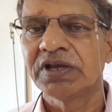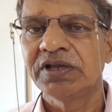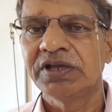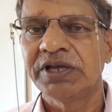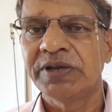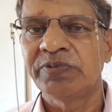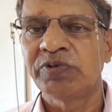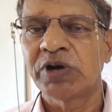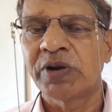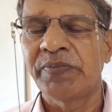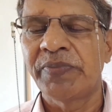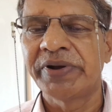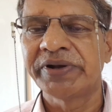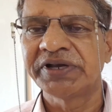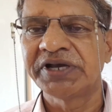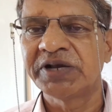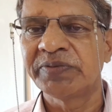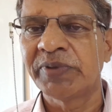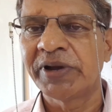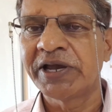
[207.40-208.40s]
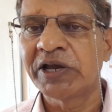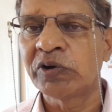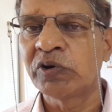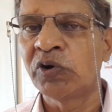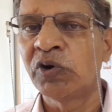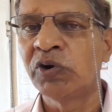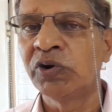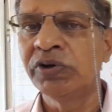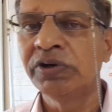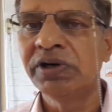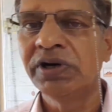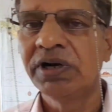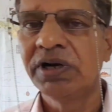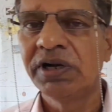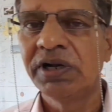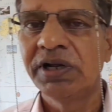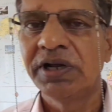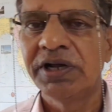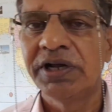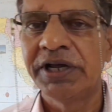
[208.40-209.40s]
If you are bringing by road,
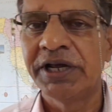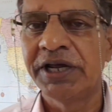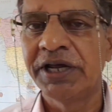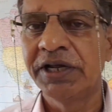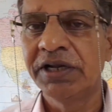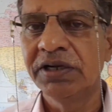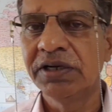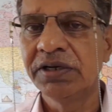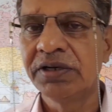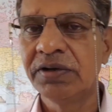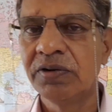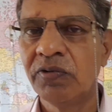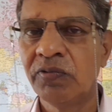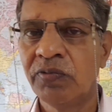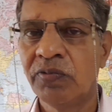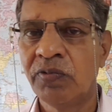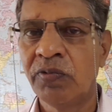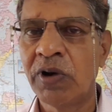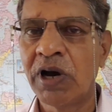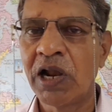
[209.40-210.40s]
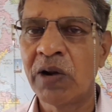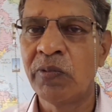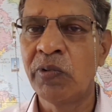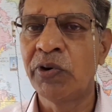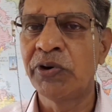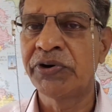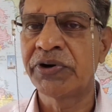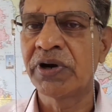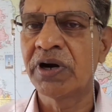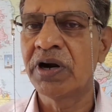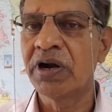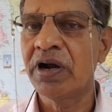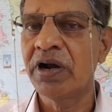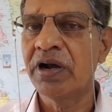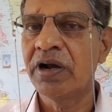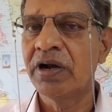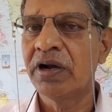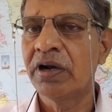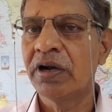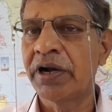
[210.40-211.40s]
a Volvo truck
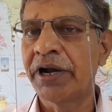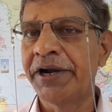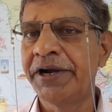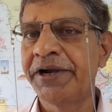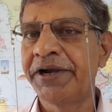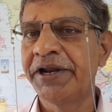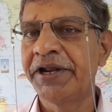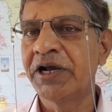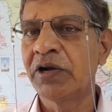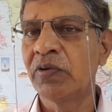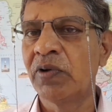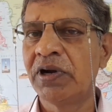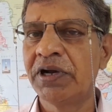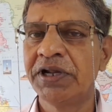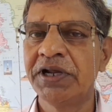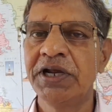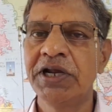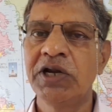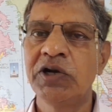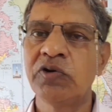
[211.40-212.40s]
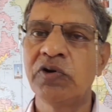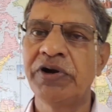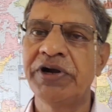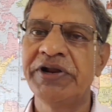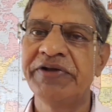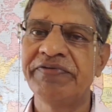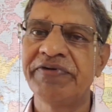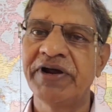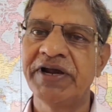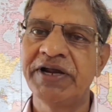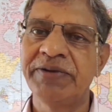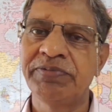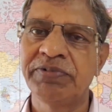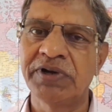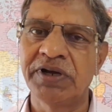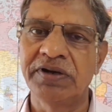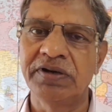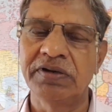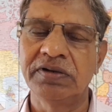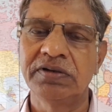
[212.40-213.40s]
can take only 25
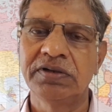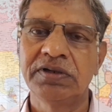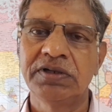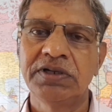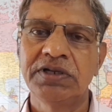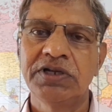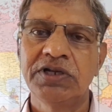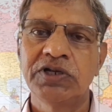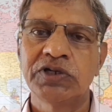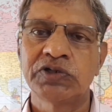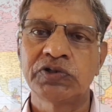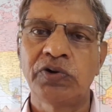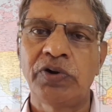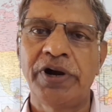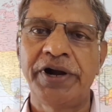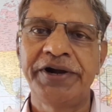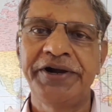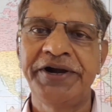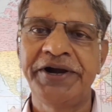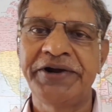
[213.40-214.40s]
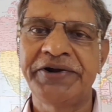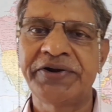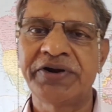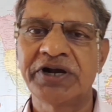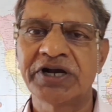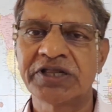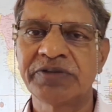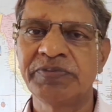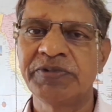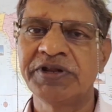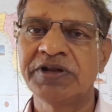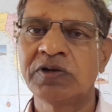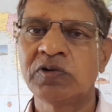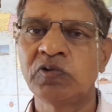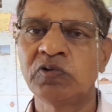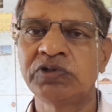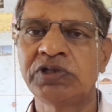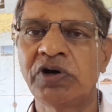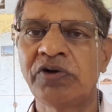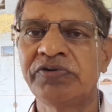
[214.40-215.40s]
tons. So 100 trucks means
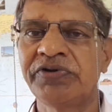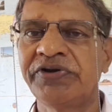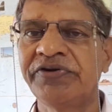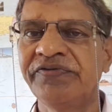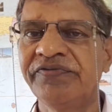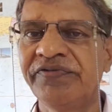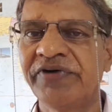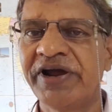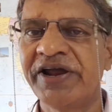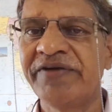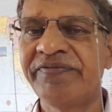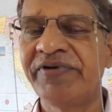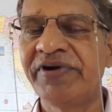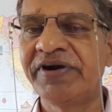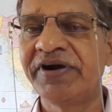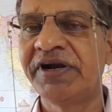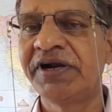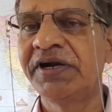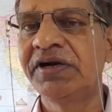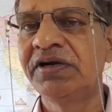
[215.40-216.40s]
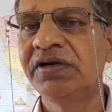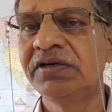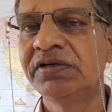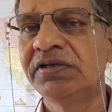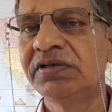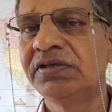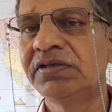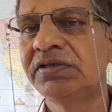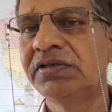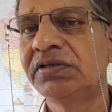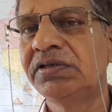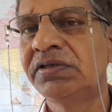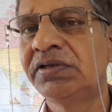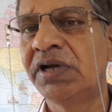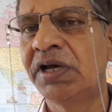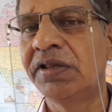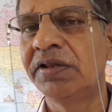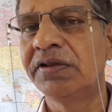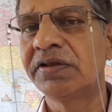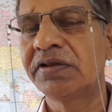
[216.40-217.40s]
2,500
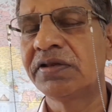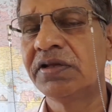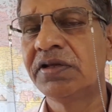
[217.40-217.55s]
tons.